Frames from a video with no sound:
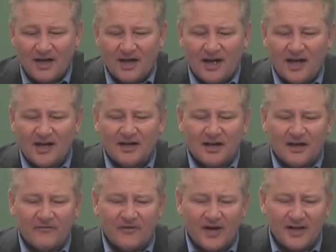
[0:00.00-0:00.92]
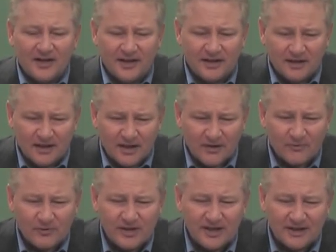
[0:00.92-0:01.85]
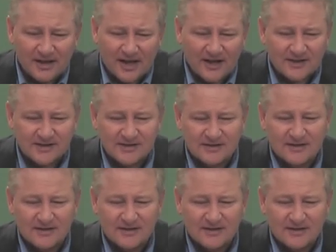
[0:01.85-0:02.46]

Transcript: And I finally realized